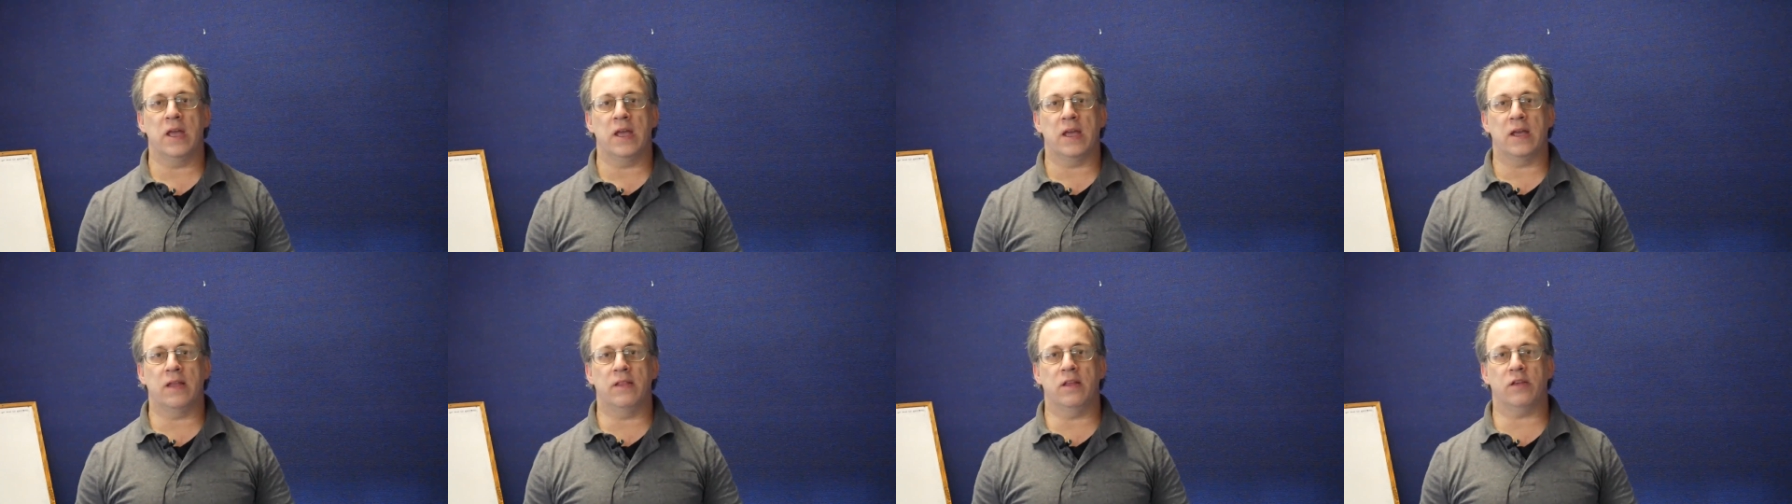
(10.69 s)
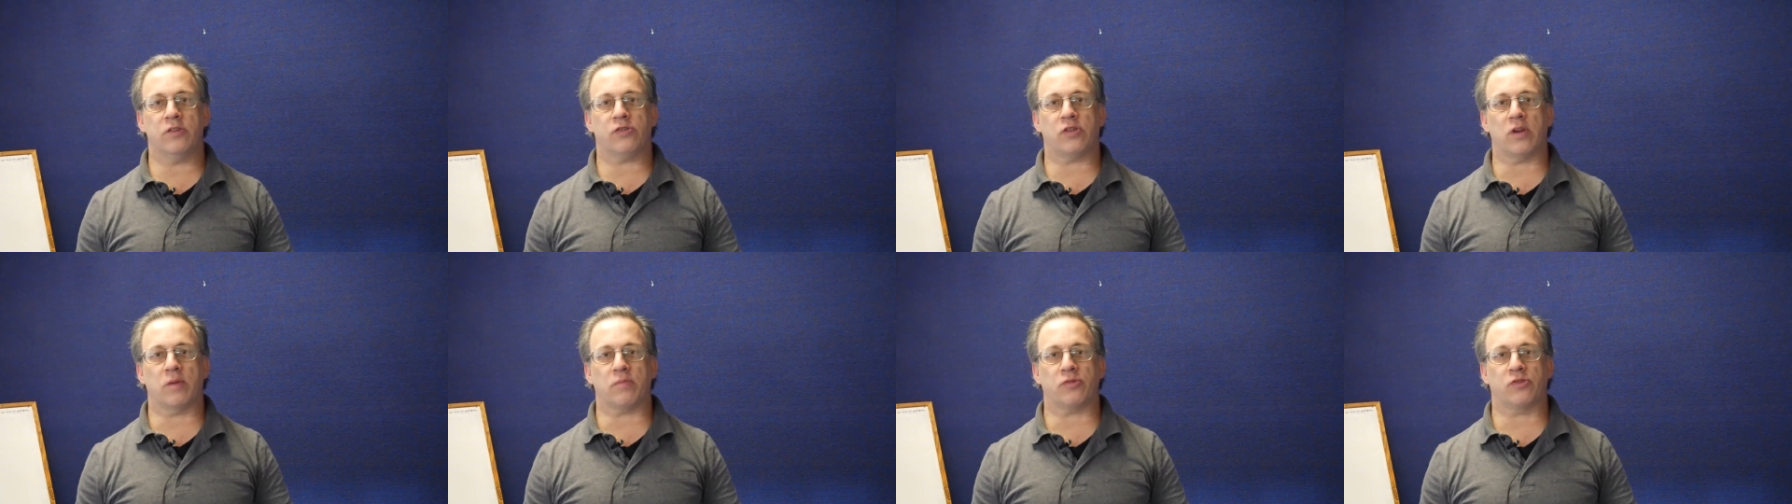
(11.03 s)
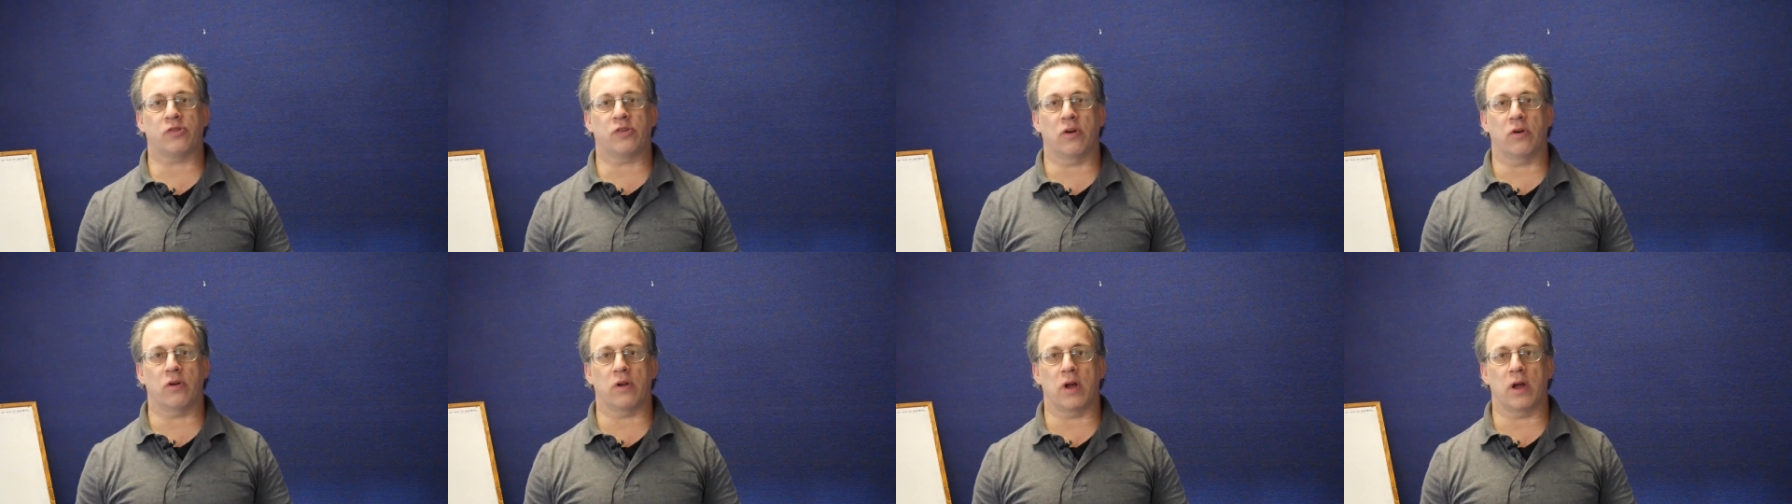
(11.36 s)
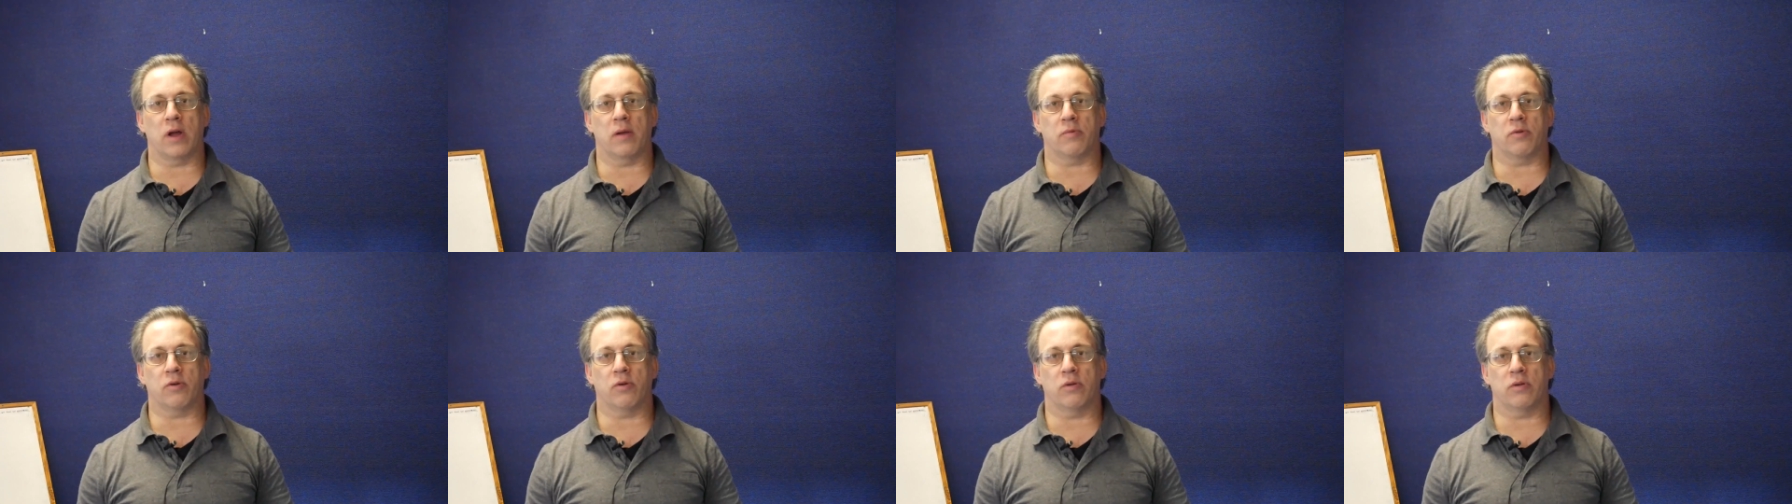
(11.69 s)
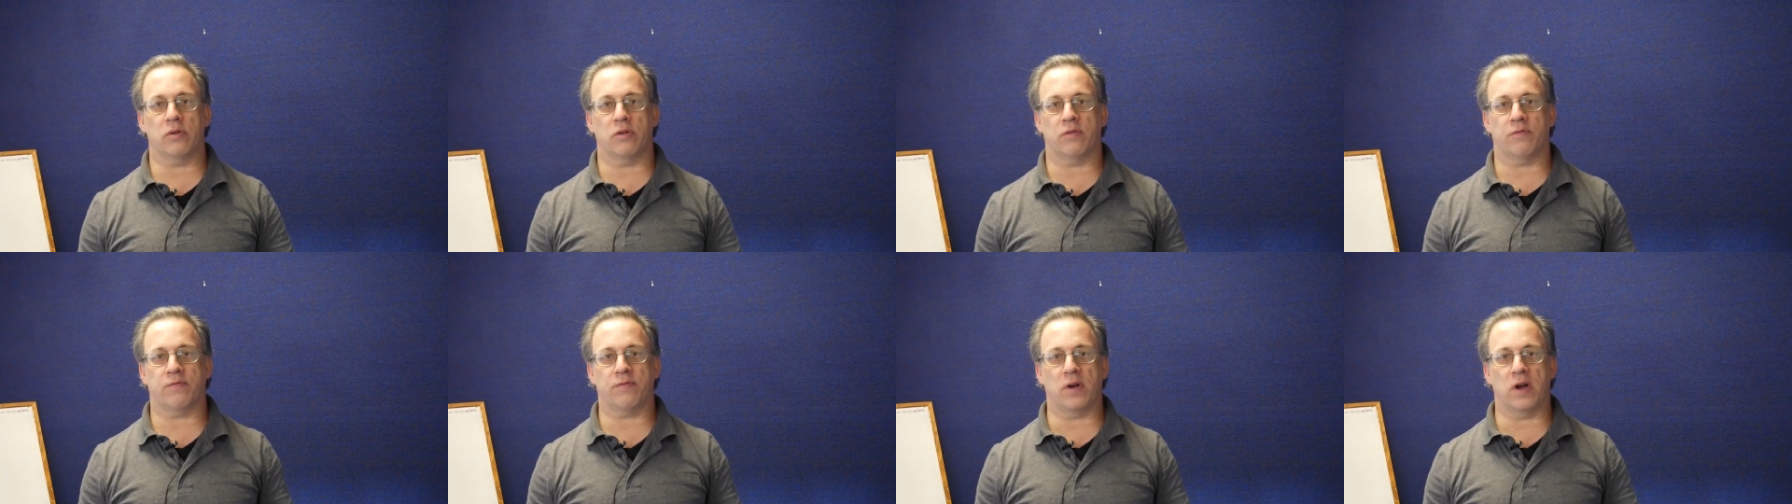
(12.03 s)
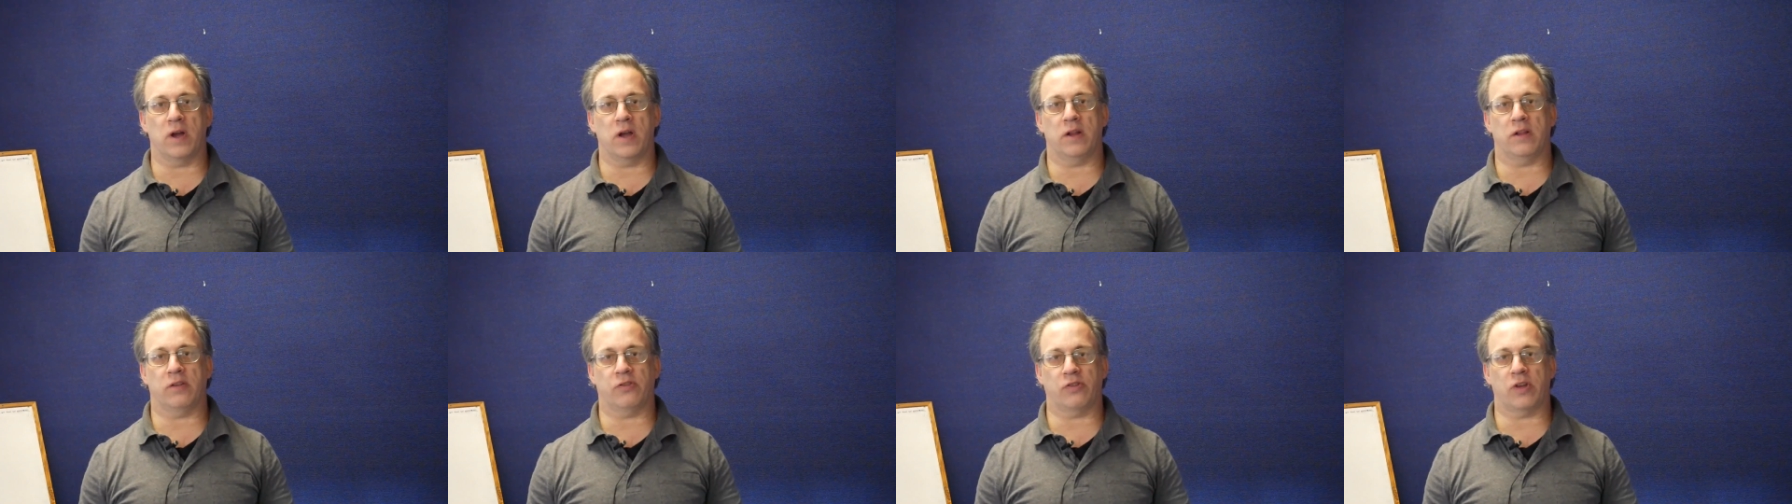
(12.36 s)
In this episode, I'm going to
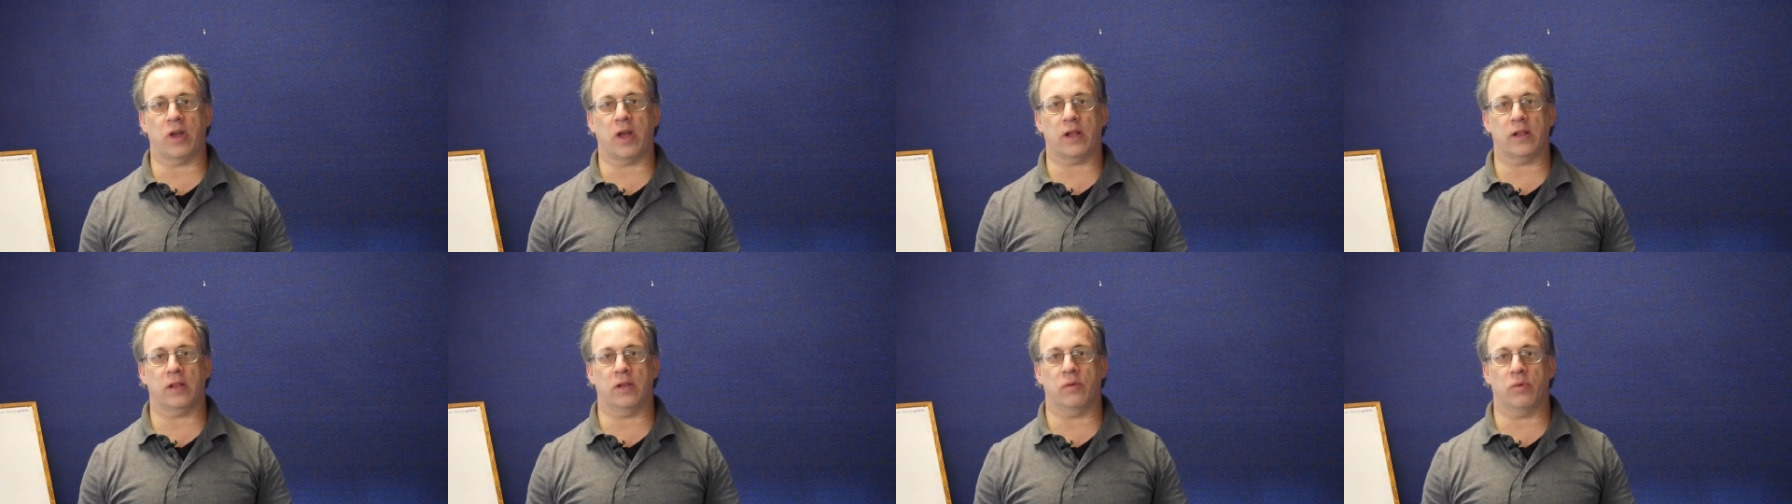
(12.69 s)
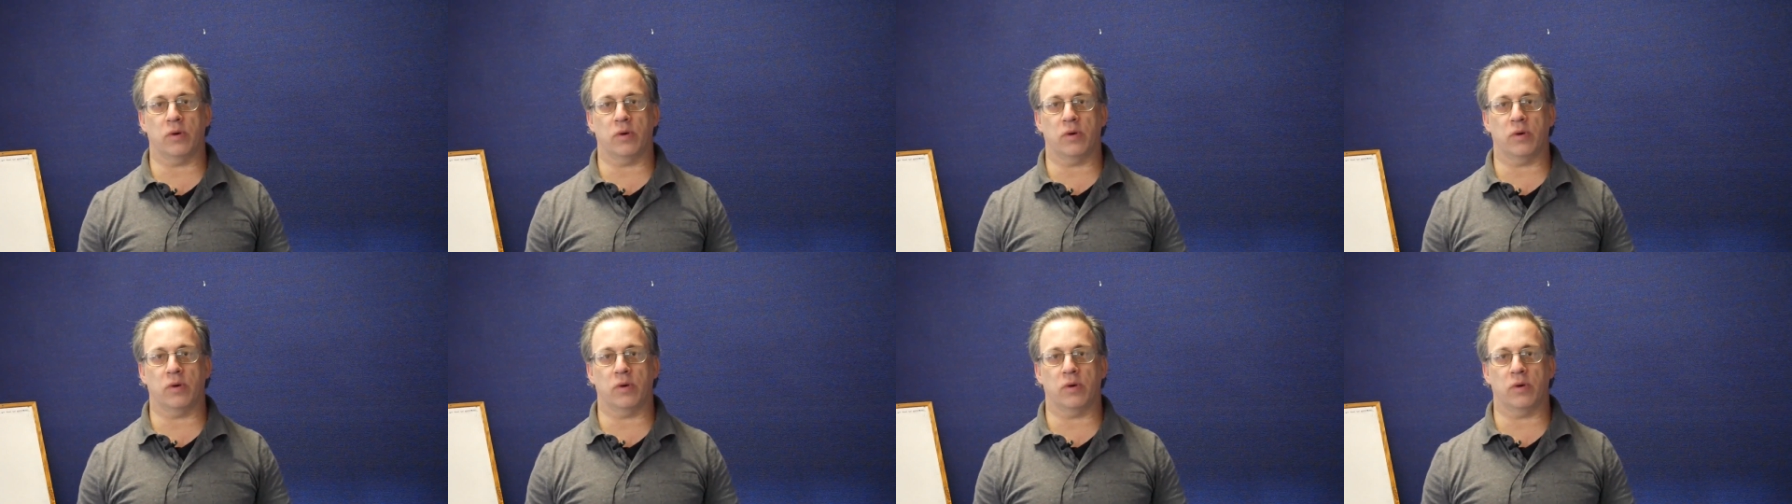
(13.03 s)
define exactly